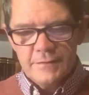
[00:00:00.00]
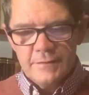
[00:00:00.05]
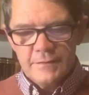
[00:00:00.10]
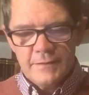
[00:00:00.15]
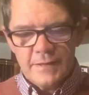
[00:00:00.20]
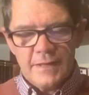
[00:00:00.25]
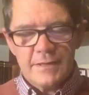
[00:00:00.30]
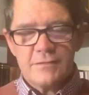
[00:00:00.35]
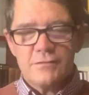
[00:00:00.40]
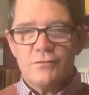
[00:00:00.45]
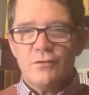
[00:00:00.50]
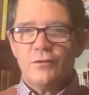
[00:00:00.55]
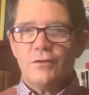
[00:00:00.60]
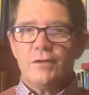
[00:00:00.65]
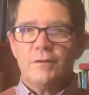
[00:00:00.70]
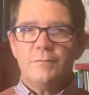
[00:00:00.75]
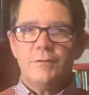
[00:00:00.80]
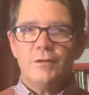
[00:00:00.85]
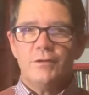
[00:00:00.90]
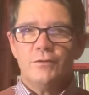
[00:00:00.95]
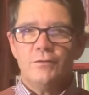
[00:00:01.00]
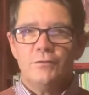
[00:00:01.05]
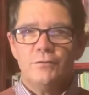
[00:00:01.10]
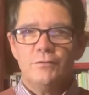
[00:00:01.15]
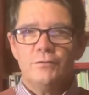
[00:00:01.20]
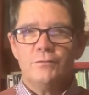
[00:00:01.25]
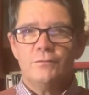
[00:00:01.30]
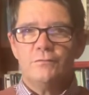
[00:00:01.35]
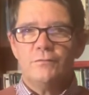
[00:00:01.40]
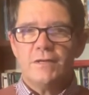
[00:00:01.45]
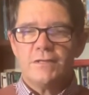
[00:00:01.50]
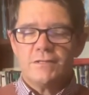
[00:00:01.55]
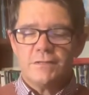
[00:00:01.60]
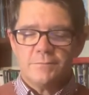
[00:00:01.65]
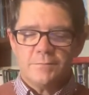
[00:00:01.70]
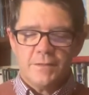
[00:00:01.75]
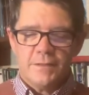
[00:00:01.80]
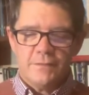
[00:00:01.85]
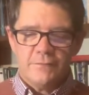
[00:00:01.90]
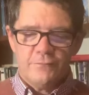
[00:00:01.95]
That's not going to be a good
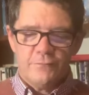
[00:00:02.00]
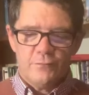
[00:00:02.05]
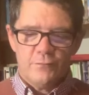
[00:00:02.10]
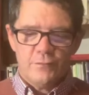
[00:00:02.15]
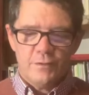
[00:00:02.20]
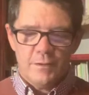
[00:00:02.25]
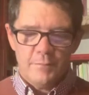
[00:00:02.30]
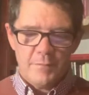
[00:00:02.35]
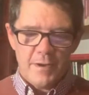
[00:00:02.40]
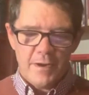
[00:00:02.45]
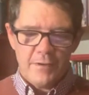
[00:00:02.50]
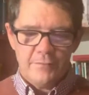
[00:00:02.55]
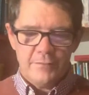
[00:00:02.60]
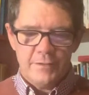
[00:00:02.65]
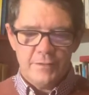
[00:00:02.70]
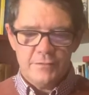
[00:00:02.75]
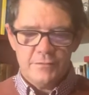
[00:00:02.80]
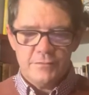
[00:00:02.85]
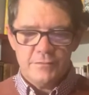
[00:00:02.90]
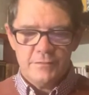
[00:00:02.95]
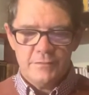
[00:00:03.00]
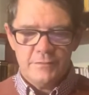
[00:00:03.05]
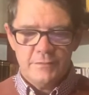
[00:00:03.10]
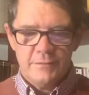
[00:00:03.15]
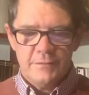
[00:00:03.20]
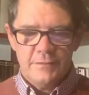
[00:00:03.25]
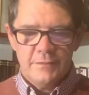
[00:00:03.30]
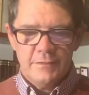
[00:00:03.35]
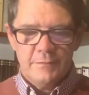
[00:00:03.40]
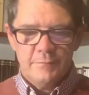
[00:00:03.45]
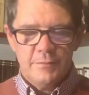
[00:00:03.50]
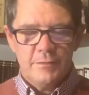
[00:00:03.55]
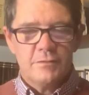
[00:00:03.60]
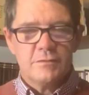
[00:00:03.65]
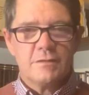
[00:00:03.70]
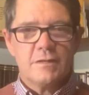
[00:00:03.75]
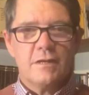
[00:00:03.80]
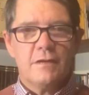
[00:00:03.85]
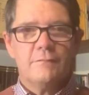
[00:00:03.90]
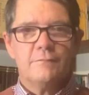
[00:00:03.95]
recipe for a marriage because
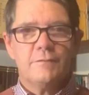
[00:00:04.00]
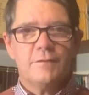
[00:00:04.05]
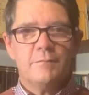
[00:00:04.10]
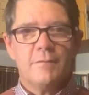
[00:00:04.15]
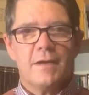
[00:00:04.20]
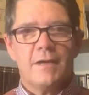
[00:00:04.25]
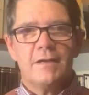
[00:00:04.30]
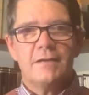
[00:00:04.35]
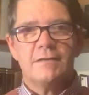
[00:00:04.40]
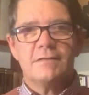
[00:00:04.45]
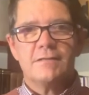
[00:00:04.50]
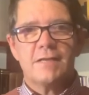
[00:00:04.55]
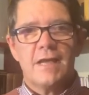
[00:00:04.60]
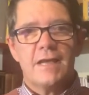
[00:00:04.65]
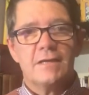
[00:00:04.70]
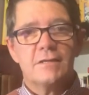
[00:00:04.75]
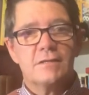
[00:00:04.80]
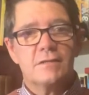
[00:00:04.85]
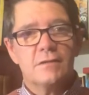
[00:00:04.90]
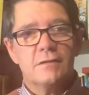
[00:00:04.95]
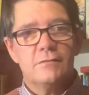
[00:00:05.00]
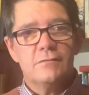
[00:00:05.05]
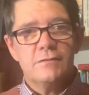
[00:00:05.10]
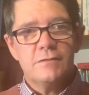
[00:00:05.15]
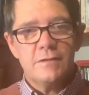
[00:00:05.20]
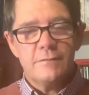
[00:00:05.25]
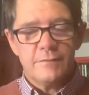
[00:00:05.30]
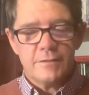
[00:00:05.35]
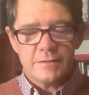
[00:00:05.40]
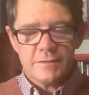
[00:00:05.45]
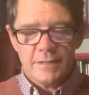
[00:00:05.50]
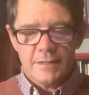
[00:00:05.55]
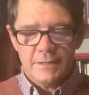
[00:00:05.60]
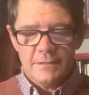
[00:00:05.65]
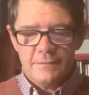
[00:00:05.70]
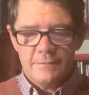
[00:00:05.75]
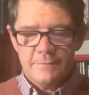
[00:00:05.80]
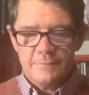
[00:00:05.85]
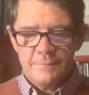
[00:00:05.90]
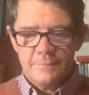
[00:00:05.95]
love demands exclusivity.
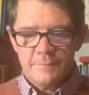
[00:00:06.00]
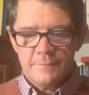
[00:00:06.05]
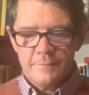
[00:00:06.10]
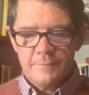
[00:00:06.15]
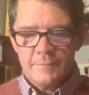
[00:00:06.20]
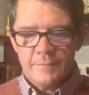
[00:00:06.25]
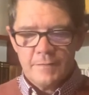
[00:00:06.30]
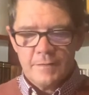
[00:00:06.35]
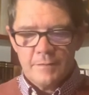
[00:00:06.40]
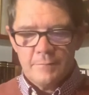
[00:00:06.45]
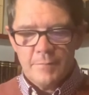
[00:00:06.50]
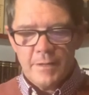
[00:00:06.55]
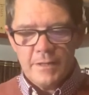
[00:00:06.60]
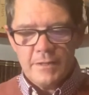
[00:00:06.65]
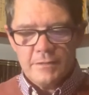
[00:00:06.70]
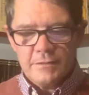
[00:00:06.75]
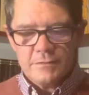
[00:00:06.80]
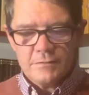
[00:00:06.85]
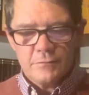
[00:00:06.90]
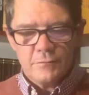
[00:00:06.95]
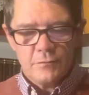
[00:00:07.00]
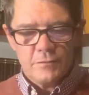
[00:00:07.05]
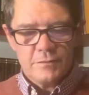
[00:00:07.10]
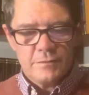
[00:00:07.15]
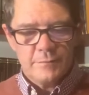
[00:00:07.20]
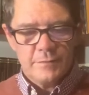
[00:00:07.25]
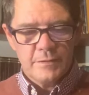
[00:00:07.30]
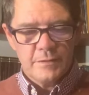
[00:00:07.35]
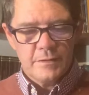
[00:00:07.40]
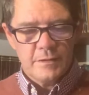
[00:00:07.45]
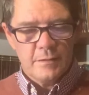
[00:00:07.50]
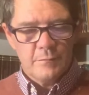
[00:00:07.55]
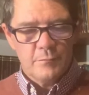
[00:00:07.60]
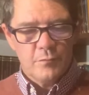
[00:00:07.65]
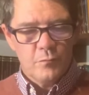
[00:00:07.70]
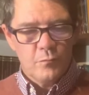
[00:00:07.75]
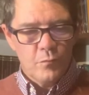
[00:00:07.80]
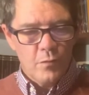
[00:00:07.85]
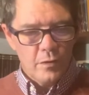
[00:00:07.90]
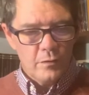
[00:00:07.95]
Becky doesn't want to be the number
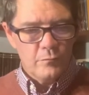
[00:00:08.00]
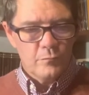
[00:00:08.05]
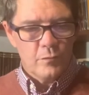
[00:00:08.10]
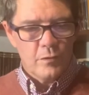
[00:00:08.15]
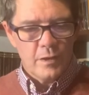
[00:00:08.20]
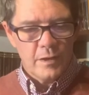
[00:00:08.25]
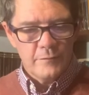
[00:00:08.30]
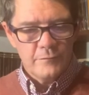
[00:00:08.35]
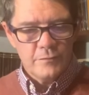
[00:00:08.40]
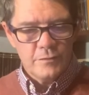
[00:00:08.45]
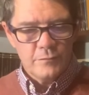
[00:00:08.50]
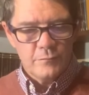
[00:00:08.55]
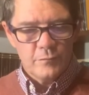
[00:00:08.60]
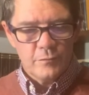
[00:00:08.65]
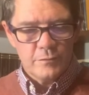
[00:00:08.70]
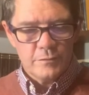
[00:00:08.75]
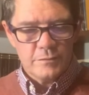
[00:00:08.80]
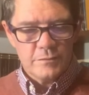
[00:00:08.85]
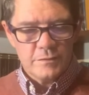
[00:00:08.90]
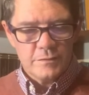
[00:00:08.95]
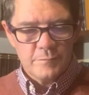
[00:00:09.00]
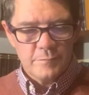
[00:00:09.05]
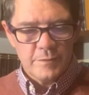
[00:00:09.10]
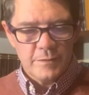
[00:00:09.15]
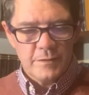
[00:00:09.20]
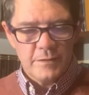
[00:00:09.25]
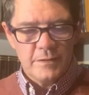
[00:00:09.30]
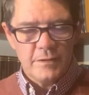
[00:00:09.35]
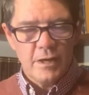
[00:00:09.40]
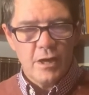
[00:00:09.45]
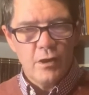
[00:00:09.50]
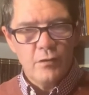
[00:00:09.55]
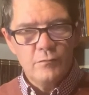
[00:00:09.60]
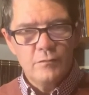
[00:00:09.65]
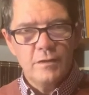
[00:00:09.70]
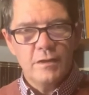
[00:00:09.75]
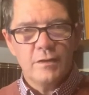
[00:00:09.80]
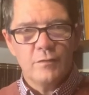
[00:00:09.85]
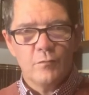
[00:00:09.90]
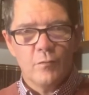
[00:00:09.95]
one wife, she wants to be the
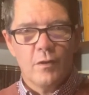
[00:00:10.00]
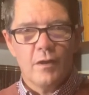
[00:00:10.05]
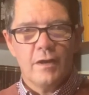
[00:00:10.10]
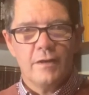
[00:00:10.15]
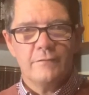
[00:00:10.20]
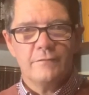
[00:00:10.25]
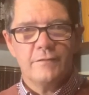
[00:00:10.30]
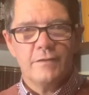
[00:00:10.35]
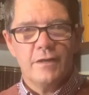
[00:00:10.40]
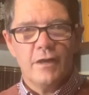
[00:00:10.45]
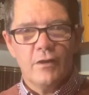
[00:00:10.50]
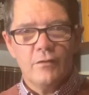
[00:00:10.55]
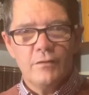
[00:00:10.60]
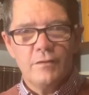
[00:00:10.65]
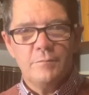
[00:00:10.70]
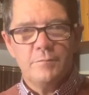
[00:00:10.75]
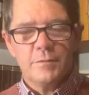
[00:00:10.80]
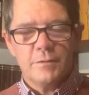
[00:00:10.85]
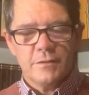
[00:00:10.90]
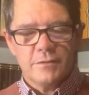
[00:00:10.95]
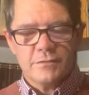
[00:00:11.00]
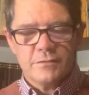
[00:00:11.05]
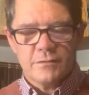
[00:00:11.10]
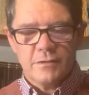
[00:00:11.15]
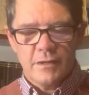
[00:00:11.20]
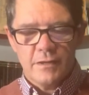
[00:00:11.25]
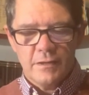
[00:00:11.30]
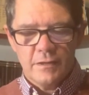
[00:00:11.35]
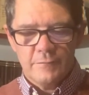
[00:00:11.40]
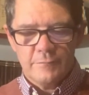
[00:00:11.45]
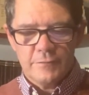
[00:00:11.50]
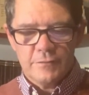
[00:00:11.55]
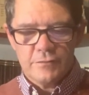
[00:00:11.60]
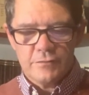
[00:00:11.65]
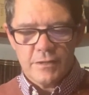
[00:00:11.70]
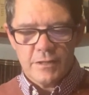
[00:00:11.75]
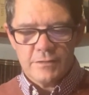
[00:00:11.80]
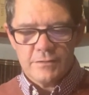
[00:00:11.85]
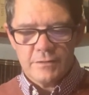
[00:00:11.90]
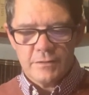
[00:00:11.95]
only wife, the only person I love and
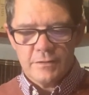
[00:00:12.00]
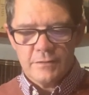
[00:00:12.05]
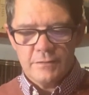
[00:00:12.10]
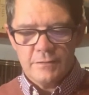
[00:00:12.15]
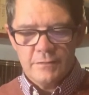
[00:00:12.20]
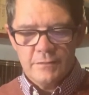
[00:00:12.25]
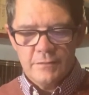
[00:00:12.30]
treasure.